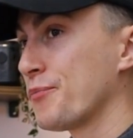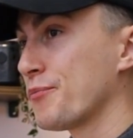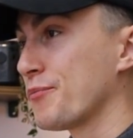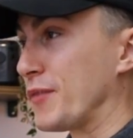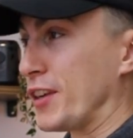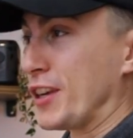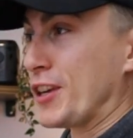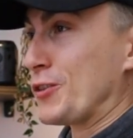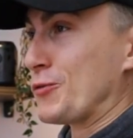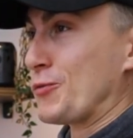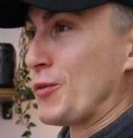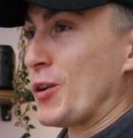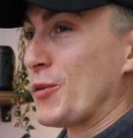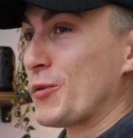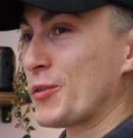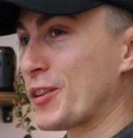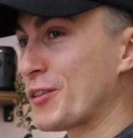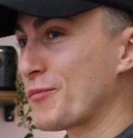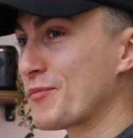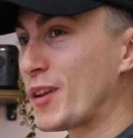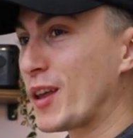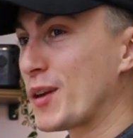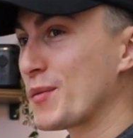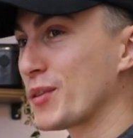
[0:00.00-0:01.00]
because we wouldn't
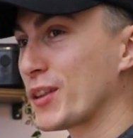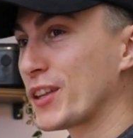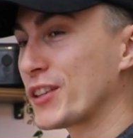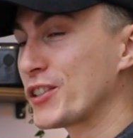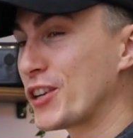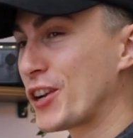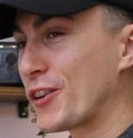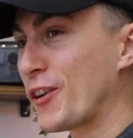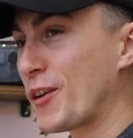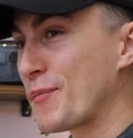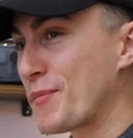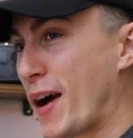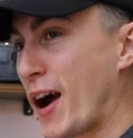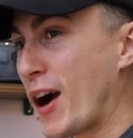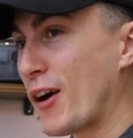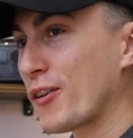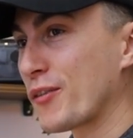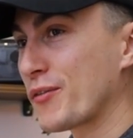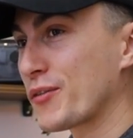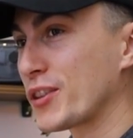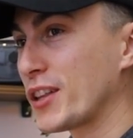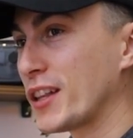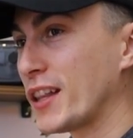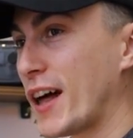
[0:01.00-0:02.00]
have been able to generate
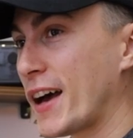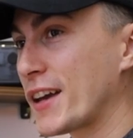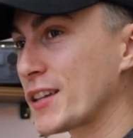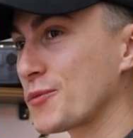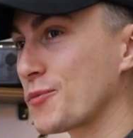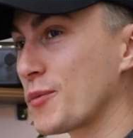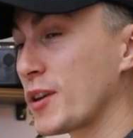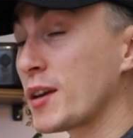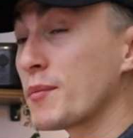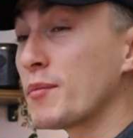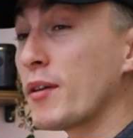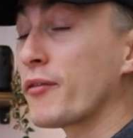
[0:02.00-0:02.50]
power for the last week.